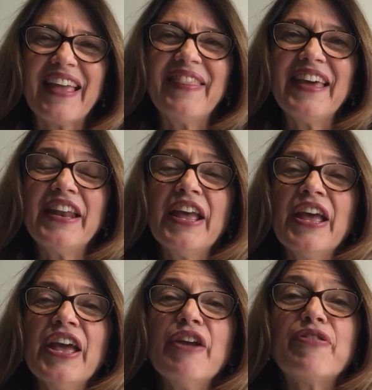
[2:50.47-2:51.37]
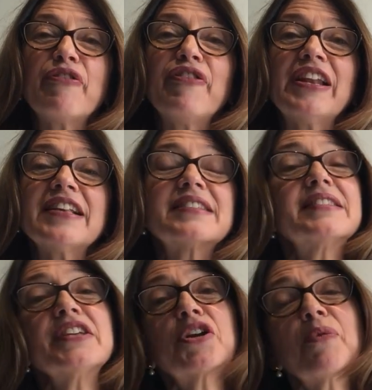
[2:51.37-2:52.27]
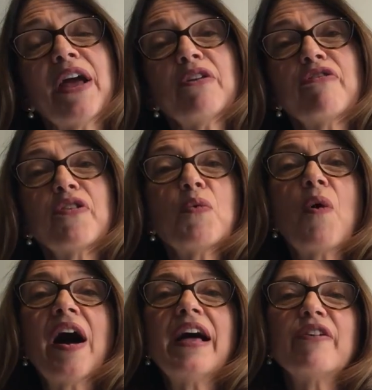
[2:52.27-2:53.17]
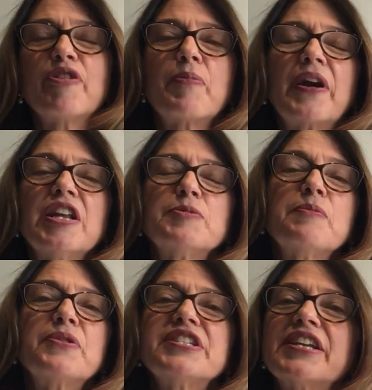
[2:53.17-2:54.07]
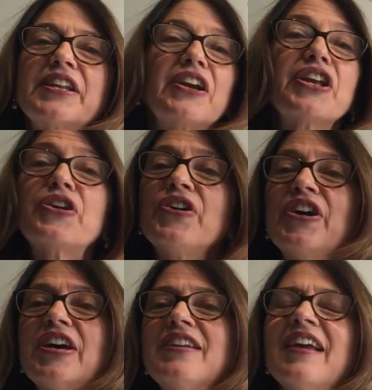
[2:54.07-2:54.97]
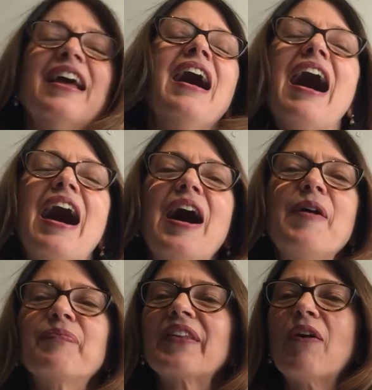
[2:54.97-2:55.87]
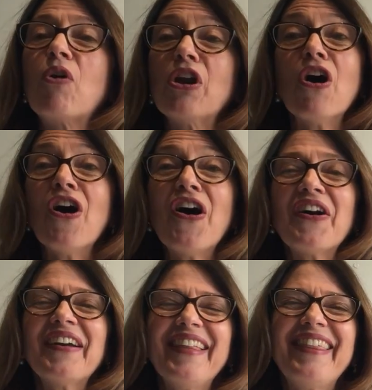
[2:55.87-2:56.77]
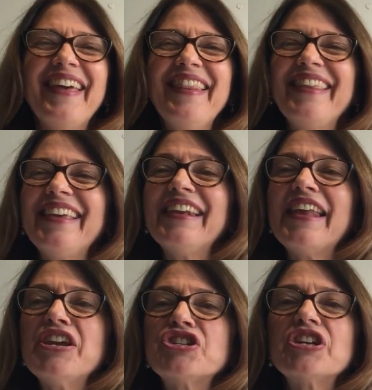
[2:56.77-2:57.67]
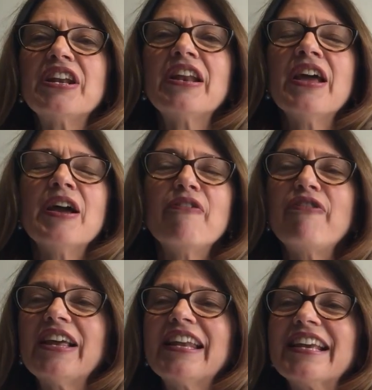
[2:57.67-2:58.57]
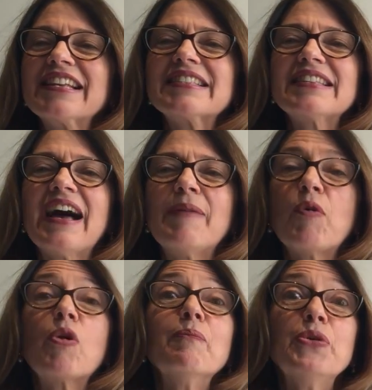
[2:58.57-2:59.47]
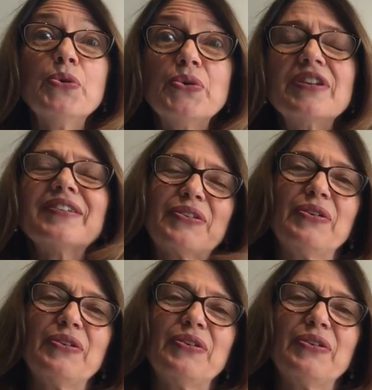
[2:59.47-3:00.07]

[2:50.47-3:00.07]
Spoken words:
And then if the feelings stick around for a while, if the party's been particularly good or long, then the elation feelings or mood